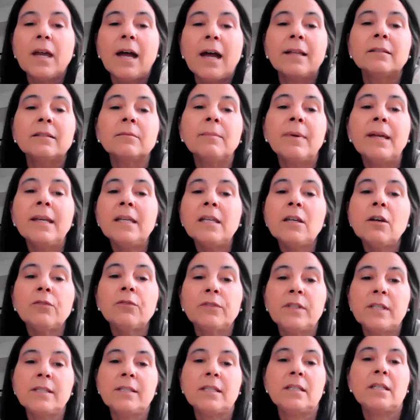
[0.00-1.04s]
And many of
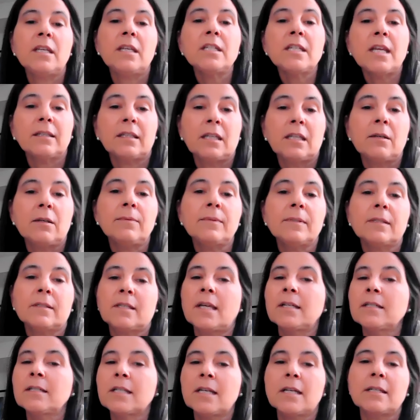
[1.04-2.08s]
these initiatives,
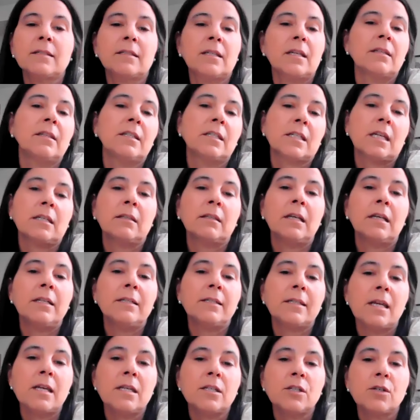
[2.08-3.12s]
such as the
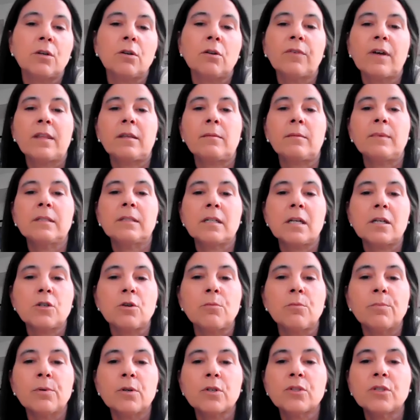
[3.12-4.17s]
digitalization of
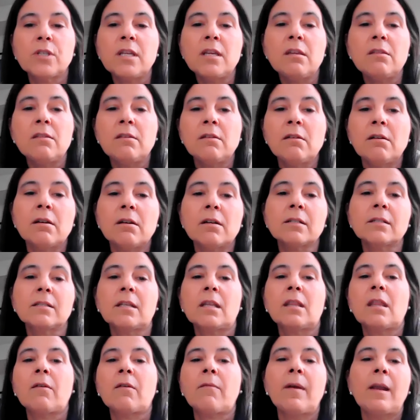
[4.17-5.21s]
administration procedures,
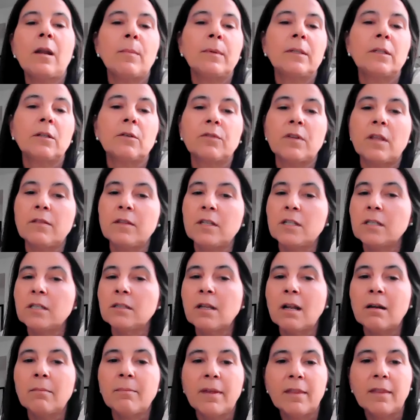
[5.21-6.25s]
the development of the
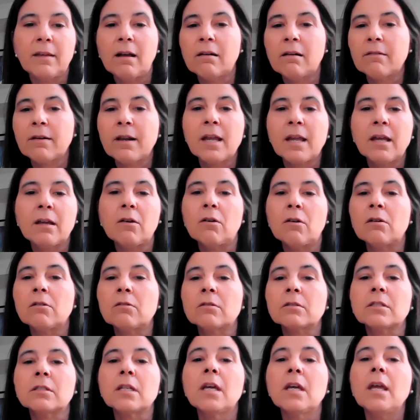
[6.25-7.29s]
digital medical
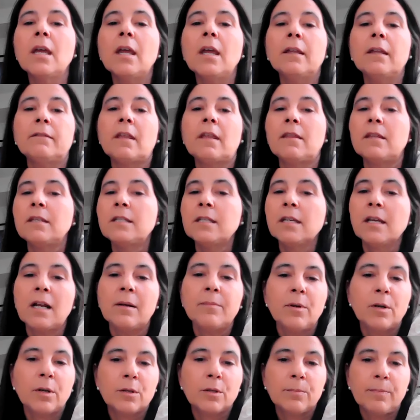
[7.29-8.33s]
record, the digital
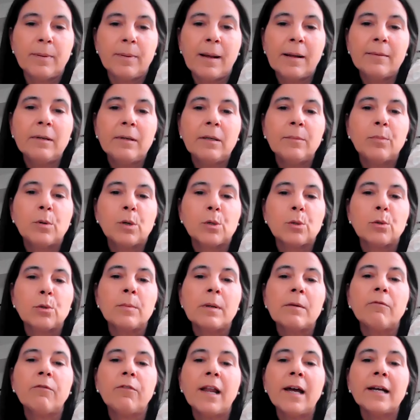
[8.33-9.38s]
public
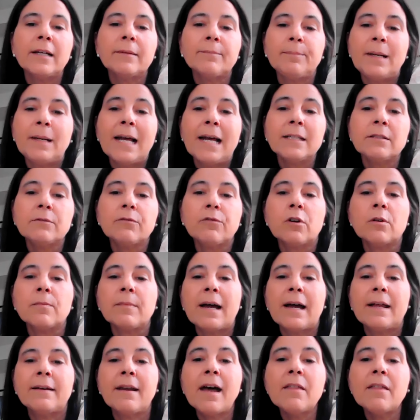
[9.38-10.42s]
procurement platform,
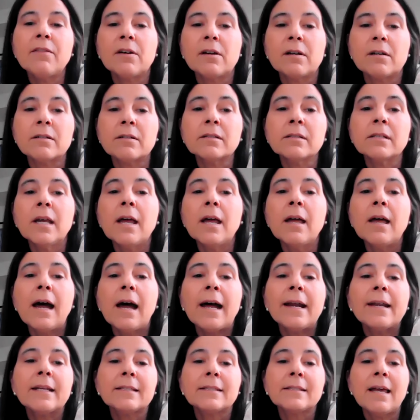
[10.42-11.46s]
and others,
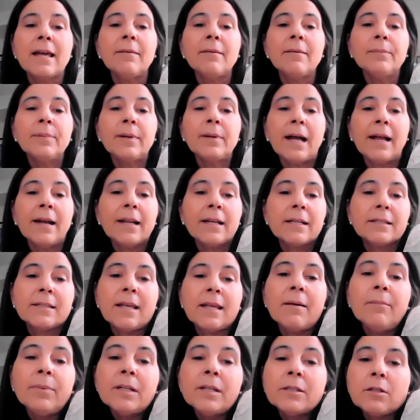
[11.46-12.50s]
are
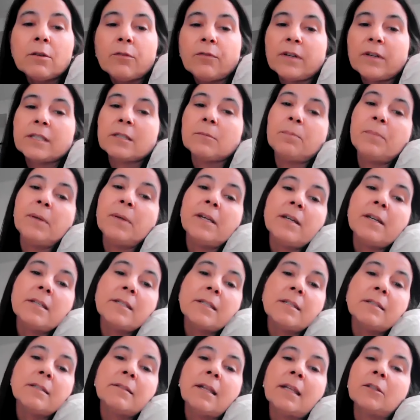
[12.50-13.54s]
examples of
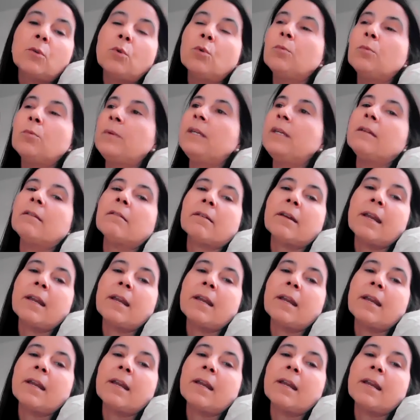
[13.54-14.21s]
experiences that could be